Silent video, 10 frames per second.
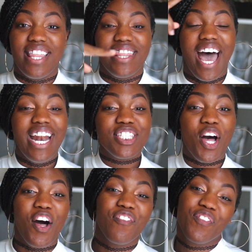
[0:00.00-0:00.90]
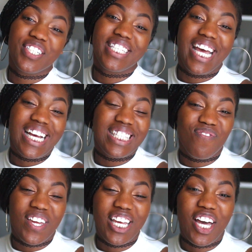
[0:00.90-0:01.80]
And that is all for today's
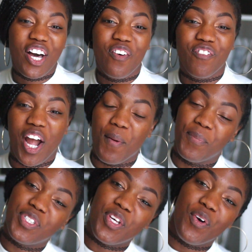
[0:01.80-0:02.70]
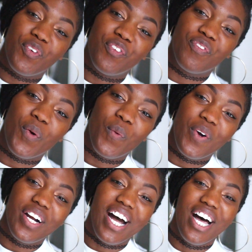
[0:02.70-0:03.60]
video for episode
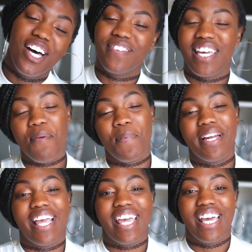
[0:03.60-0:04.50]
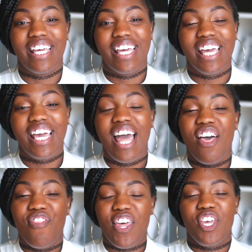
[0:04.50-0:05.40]
4 of Keeping It Kinky.
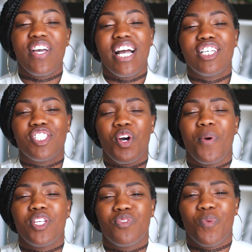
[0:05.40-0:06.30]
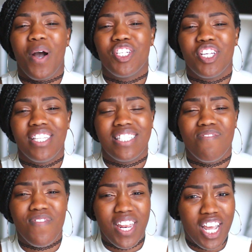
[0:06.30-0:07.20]
Thank you guys so much for watching this
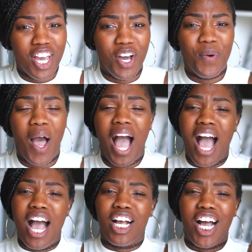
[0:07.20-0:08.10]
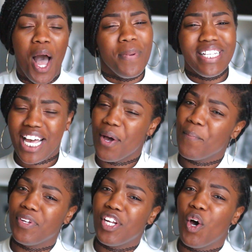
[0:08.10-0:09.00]
video. Comment
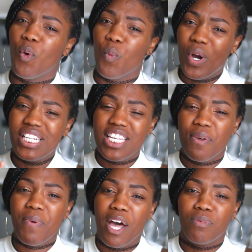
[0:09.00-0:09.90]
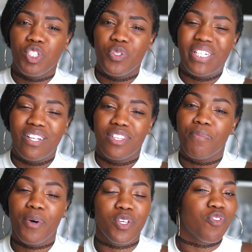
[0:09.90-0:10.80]
down below what tip helped you out the
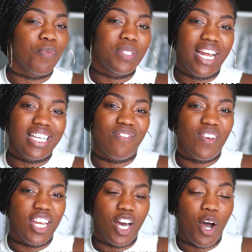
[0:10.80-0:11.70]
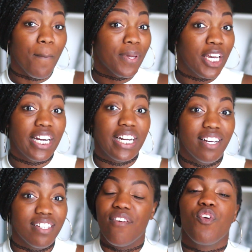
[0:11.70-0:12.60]
most from today's video. I'm
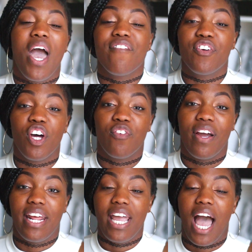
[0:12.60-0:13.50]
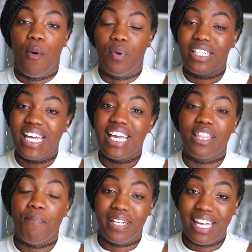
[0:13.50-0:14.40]
curious. If you haven't already, I will link
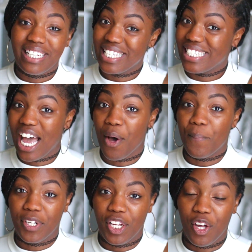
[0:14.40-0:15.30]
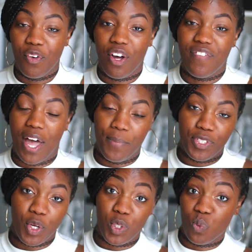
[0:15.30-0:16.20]
the playlist down below of
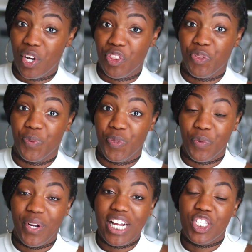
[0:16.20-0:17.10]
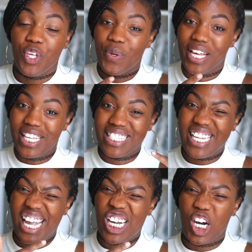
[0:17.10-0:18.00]
episodes 1 through 3 so you can
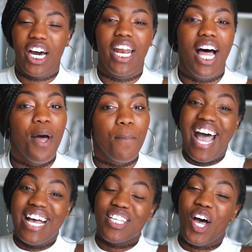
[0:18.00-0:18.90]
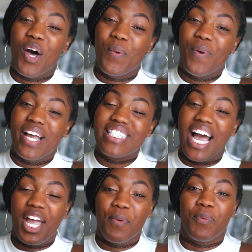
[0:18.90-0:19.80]
stay caught up. As always,
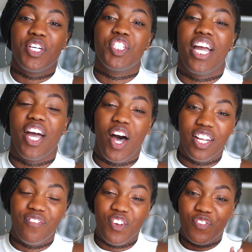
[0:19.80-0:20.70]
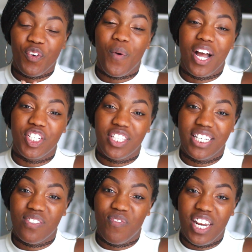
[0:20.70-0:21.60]
I appreciate all of you for watching
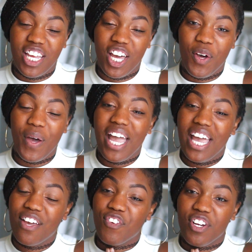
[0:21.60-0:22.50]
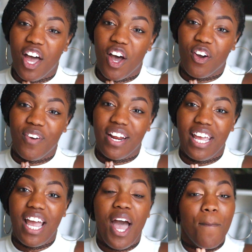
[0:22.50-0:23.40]
this video. If you're not
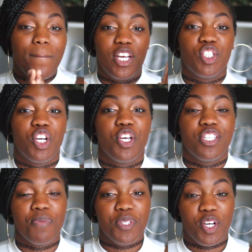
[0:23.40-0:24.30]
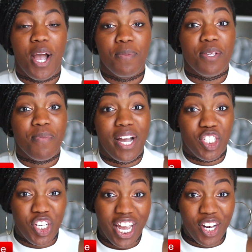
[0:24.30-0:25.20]
already, make sure you subscribe to my
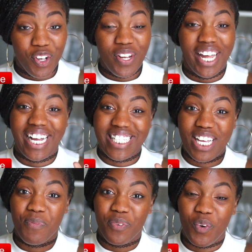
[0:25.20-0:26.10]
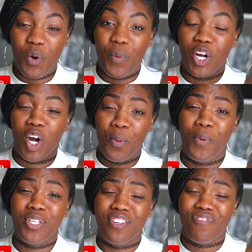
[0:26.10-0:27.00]
channel. Like I said before, we are
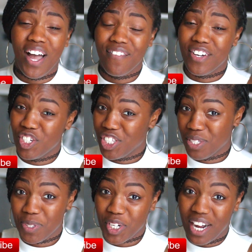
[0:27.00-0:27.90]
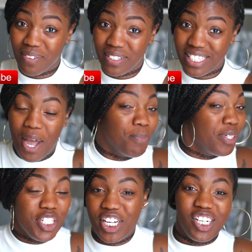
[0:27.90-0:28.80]
almost to 500 subscribers. I
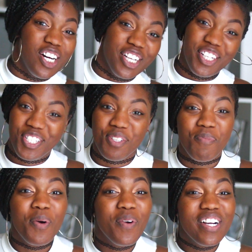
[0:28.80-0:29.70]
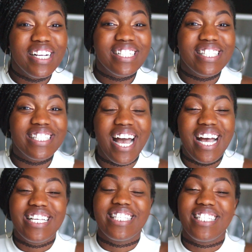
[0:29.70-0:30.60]
appreciate all your support.
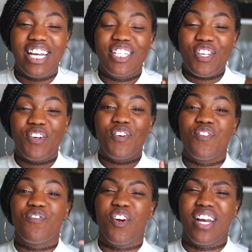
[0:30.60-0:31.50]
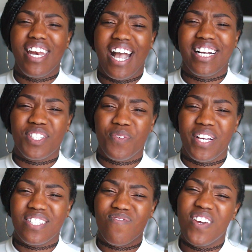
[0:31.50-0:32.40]
Stay tuned for next
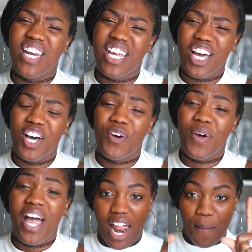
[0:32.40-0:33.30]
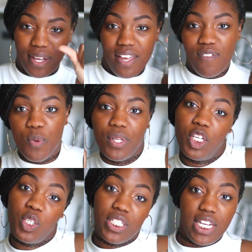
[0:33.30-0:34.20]
week's video, and I'm gonna give you a
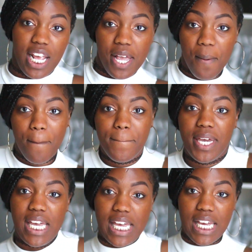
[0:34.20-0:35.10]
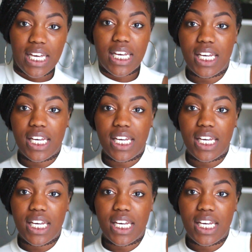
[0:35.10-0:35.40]
little sneak peek.